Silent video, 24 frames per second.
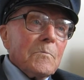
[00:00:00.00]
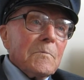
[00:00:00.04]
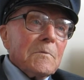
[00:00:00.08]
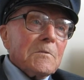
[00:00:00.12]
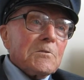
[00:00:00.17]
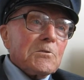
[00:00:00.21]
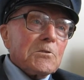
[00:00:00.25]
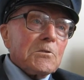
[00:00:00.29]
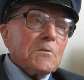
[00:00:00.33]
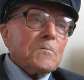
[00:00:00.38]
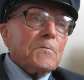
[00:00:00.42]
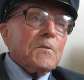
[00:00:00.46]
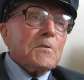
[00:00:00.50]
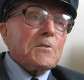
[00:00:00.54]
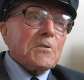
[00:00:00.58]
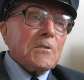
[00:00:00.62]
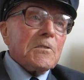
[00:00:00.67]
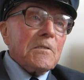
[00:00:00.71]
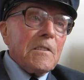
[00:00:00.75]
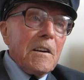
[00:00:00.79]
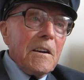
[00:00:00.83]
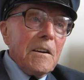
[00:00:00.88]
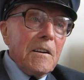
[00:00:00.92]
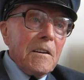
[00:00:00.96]

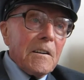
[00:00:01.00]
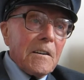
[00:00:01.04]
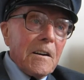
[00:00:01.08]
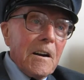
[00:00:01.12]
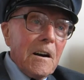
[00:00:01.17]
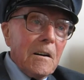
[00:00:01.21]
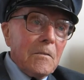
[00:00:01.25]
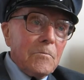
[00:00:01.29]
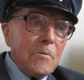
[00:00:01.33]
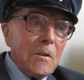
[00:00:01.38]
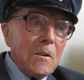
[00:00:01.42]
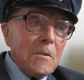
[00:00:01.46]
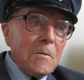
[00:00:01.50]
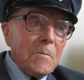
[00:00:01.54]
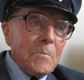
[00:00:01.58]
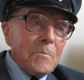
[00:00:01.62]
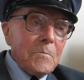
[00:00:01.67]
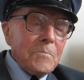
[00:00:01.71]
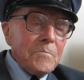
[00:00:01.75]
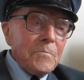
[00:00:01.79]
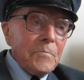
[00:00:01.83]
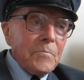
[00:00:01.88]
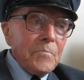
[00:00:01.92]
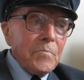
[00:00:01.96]
sufficient air cover.
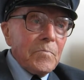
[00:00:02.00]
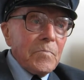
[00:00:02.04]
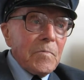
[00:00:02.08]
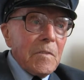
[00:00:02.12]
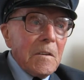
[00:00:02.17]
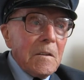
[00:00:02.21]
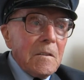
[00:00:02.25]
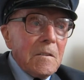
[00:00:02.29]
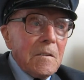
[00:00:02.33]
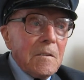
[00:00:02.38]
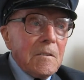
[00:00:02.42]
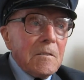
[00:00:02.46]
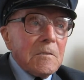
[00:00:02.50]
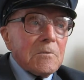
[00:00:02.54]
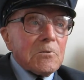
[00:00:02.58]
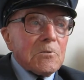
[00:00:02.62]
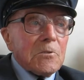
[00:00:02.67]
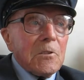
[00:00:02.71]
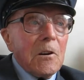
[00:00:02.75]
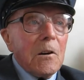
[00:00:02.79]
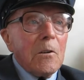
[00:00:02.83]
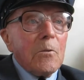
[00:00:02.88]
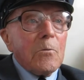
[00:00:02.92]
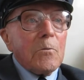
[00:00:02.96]

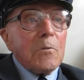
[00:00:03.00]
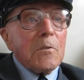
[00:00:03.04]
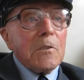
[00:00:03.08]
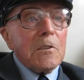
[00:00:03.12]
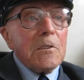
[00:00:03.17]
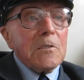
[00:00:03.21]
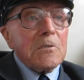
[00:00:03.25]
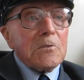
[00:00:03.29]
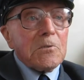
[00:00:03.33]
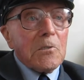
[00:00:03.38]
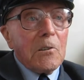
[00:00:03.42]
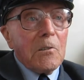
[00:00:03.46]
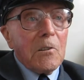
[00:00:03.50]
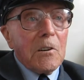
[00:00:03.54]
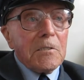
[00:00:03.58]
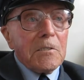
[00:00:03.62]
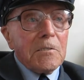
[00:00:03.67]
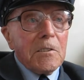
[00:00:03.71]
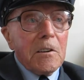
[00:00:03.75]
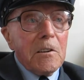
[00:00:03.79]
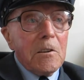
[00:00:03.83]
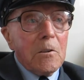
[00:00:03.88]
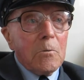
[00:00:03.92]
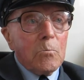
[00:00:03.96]
So his
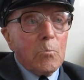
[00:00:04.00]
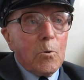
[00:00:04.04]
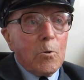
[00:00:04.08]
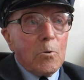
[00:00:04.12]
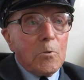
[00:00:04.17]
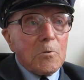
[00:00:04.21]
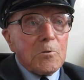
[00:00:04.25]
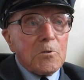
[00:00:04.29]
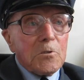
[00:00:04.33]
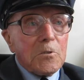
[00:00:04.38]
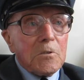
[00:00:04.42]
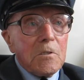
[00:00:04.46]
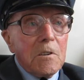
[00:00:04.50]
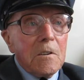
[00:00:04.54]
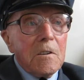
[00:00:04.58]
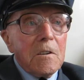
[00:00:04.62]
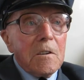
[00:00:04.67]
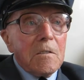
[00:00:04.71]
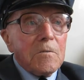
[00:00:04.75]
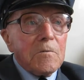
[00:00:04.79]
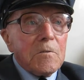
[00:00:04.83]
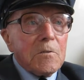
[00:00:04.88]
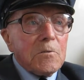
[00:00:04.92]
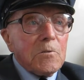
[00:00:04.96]
idea was
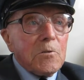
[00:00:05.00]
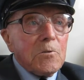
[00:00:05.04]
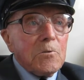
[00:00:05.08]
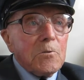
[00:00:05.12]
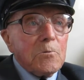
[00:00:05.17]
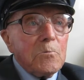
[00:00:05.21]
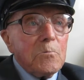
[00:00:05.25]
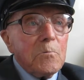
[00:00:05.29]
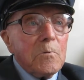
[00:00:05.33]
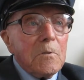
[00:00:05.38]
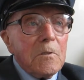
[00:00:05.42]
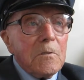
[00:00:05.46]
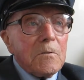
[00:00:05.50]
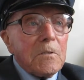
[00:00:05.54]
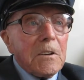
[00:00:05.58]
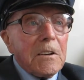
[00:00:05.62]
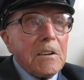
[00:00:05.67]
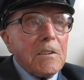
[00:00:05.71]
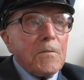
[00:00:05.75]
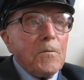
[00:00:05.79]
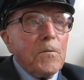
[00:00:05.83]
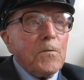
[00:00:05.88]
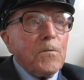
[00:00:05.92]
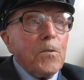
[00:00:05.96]
to
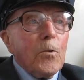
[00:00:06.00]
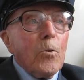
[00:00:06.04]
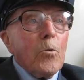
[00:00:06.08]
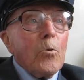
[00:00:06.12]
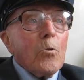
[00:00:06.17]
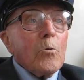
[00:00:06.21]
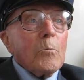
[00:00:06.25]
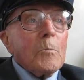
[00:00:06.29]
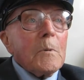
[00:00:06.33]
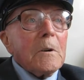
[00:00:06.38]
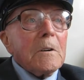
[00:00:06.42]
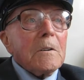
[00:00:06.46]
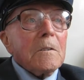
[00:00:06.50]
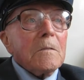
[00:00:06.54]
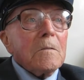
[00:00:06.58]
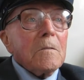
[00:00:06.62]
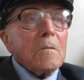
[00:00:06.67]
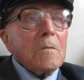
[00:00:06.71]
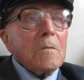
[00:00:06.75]
form a